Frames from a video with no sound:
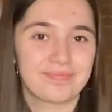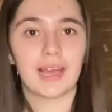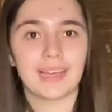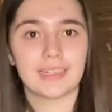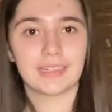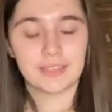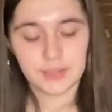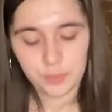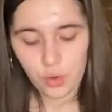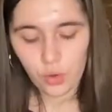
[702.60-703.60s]
I cut a
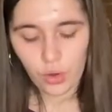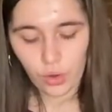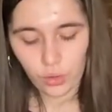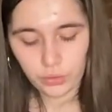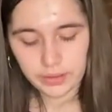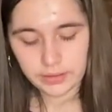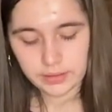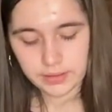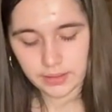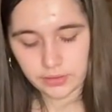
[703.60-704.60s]
small hole in the
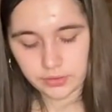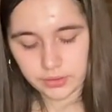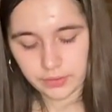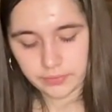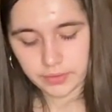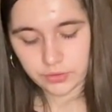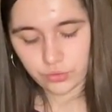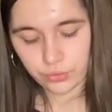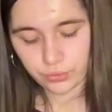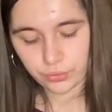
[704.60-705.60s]
center of the
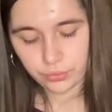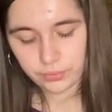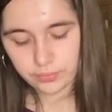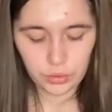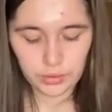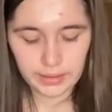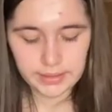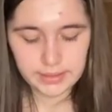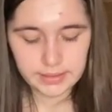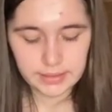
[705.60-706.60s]
chudu to
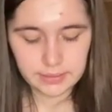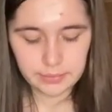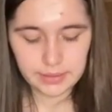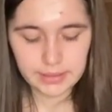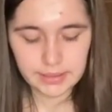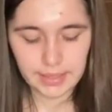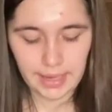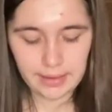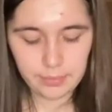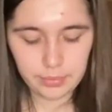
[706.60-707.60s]
let steam
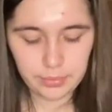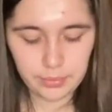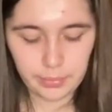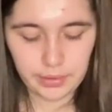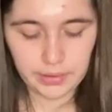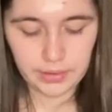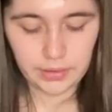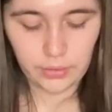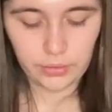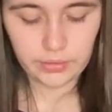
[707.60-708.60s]
escape, but
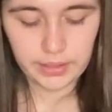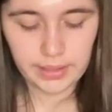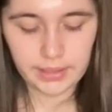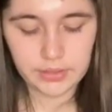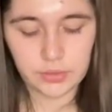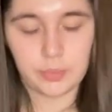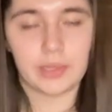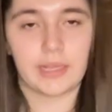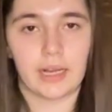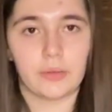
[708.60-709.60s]
it only has to be
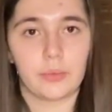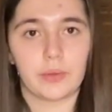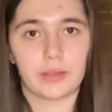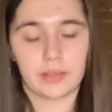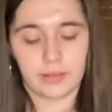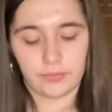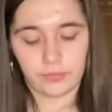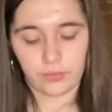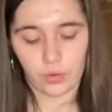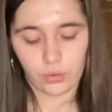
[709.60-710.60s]
done with the
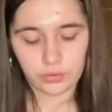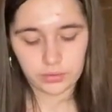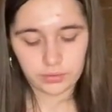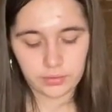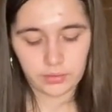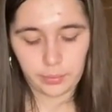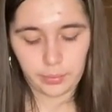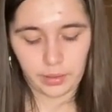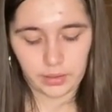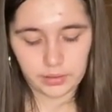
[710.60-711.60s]
front
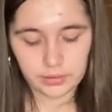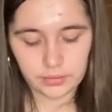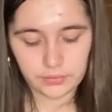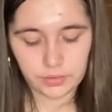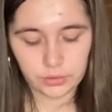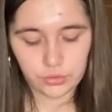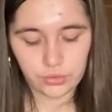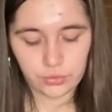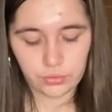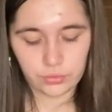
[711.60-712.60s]
part of our
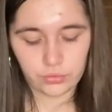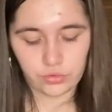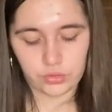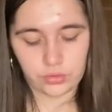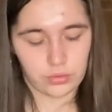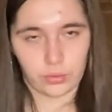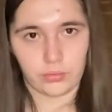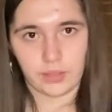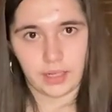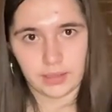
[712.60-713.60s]
chudu. Just
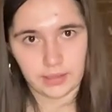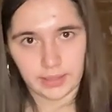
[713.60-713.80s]
don't cut it